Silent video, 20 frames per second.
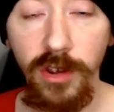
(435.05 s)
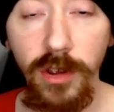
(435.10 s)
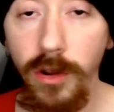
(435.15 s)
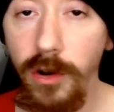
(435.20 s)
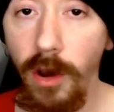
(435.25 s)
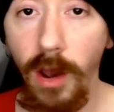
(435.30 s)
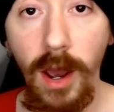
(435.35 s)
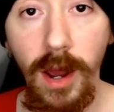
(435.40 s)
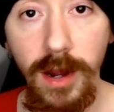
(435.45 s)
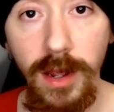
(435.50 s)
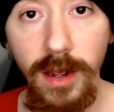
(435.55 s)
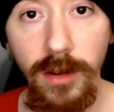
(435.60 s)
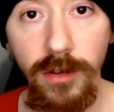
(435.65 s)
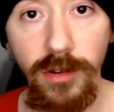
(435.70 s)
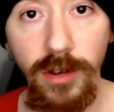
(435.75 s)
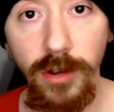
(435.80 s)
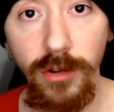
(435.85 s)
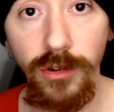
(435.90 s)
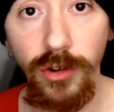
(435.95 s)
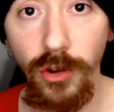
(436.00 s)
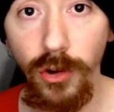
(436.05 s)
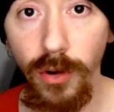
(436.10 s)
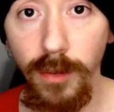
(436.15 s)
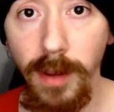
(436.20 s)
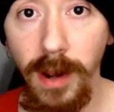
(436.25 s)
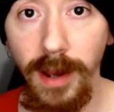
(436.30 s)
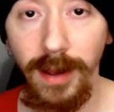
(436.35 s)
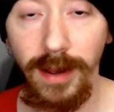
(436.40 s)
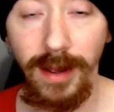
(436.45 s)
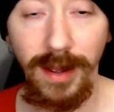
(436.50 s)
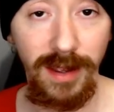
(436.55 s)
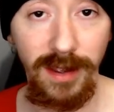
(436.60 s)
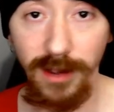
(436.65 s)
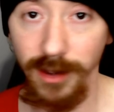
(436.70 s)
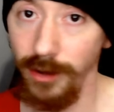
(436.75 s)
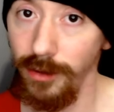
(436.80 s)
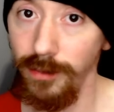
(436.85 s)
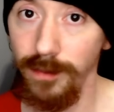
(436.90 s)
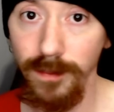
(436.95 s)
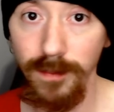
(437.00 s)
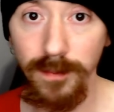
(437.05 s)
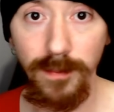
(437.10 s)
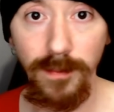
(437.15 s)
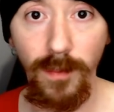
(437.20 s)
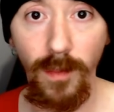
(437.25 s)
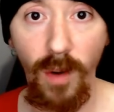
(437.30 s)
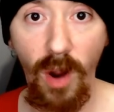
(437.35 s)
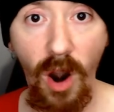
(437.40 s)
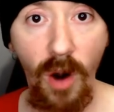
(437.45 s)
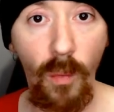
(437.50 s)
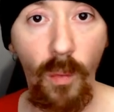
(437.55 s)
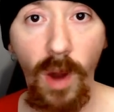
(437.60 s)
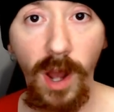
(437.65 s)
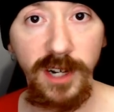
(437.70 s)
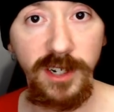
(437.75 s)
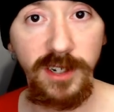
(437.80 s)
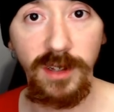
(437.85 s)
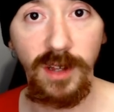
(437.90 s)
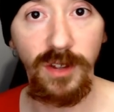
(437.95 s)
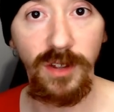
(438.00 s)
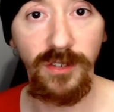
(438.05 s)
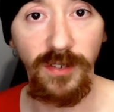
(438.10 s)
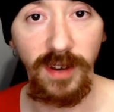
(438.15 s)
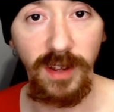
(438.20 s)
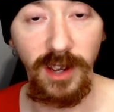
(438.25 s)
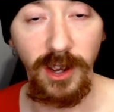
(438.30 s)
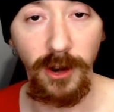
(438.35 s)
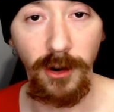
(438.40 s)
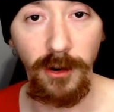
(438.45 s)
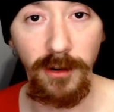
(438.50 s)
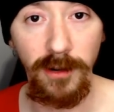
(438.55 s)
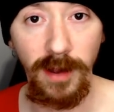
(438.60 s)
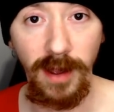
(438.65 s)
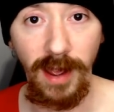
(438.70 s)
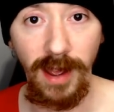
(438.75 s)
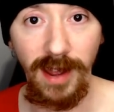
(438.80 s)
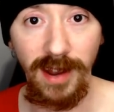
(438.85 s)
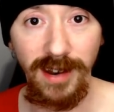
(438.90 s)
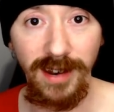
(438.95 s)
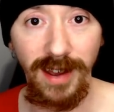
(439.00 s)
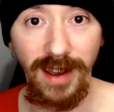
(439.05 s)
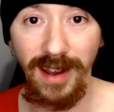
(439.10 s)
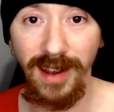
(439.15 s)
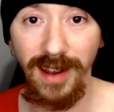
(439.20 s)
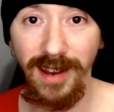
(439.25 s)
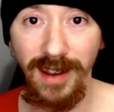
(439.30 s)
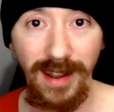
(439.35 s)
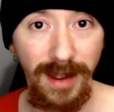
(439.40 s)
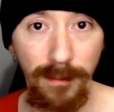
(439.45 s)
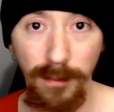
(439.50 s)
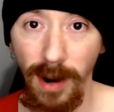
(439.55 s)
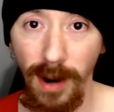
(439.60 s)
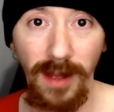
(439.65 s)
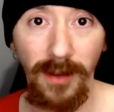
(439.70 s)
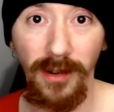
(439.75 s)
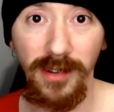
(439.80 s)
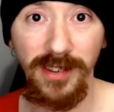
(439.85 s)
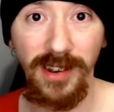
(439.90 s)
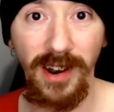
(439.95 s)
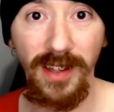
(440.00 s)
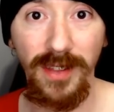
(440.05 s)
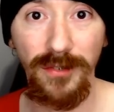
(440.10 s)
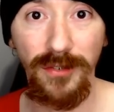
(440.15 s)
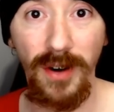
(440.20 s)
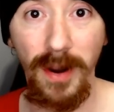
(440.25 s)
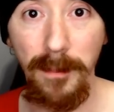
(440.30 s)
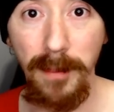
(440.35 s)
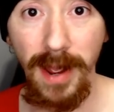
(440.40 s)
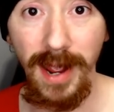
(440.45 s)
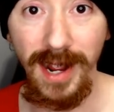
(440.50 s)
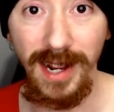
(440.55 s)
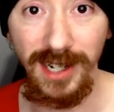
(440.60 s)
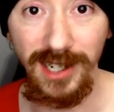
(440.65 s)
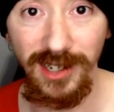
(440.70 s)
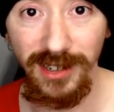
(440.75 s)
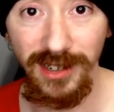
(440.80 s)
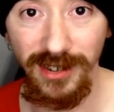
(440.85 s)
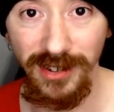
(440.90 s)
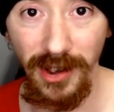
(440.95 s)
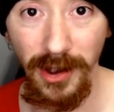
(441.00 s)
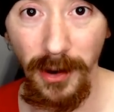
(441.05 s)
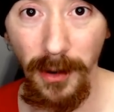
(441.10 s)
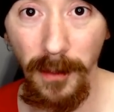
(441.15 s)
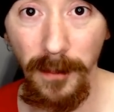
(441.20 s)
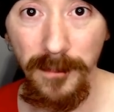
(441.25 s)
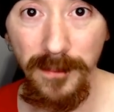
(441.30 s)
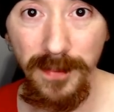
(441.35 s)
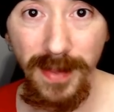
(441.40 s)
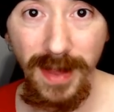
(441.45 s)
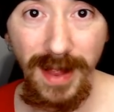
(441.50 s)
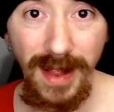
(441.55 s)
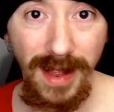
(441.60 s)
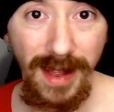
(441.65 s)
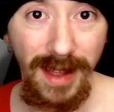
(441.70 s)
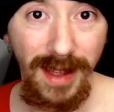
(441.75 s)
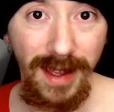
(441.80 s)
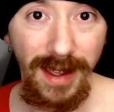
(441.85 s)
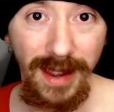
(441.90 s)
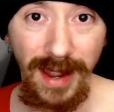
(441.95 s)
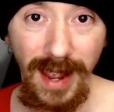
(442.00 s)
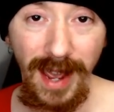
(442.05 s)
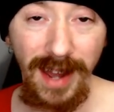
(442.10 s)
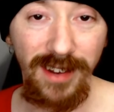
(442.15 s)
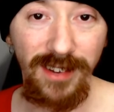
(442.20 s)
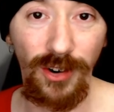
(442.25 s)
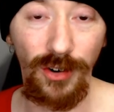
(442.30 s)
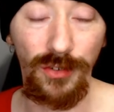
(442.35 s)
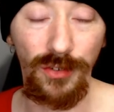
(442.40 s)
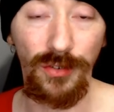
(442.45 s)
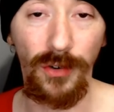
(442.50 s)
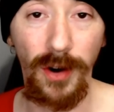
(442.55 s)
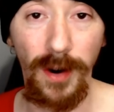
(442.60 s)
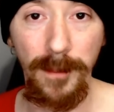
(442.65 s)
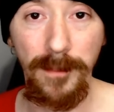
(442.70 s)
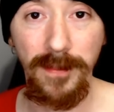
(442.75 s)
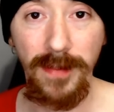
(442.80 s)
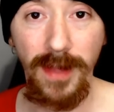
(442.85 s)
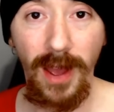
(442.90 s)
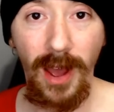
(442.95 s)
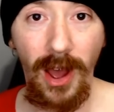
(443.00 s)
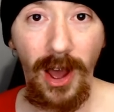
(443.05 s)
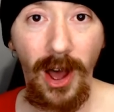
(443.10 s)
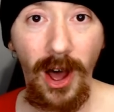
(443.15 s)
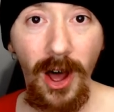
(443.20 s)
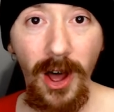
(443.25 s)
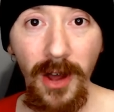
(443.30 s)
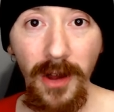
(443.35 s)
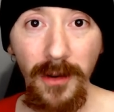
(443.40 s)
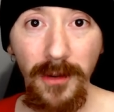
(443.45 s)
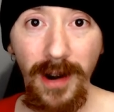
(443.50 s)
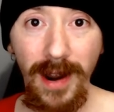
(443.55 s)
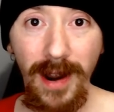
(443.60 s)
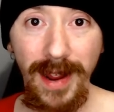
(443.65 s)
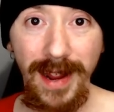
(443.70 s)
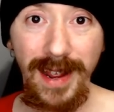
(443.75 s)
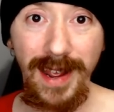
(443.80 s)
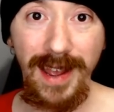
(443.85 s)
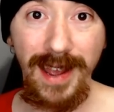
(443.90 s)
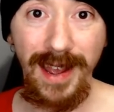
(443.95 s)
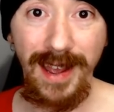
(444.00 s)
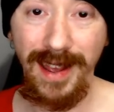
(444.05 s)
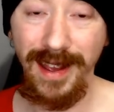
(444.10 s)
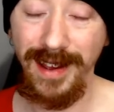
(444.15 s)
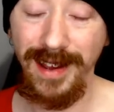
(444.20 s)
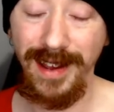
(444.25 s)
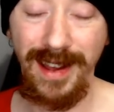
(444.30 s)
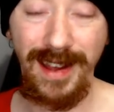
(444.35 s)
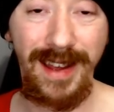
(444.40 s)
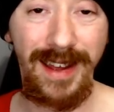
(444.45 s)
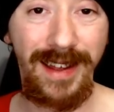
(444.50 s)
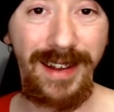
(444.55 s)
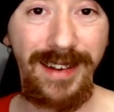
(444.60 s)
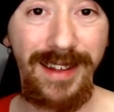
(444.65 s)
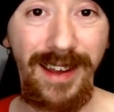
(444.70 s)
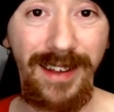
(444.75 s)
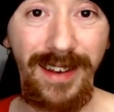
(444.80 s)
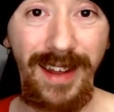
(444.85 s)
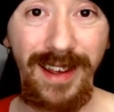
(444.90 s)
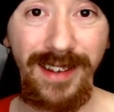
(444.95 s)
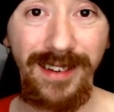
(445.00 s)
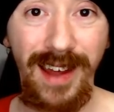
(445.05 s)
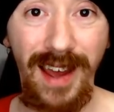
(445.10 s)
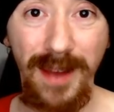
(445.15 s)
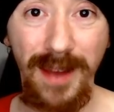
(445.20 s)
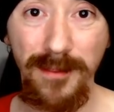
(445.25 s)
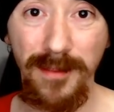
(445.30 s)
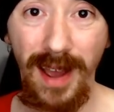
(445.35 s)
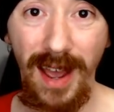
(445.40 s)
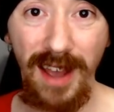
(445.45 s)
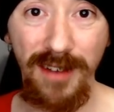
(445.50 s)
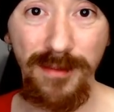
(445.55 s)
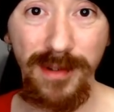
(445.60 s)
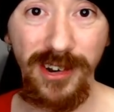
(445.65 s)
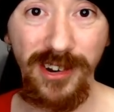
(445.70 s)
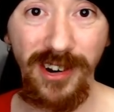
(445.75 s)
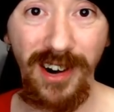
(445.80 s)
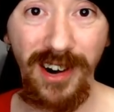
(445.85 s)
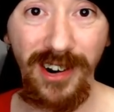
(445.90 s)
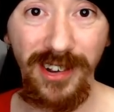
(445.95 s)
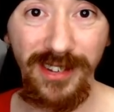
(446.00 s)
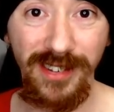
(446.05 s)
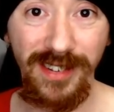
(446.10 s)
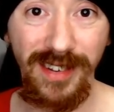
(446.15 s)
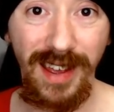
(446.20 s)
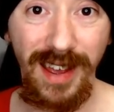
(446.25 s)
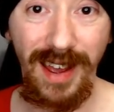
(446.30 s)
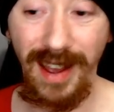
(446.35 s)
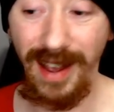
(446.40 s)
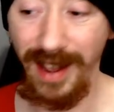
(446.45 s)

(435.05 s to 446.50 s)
You know how to use YouTube. You are watching this video, and uh, probably wasn't on the front page, so you had to search for it. All right, until next time, I've been Charles.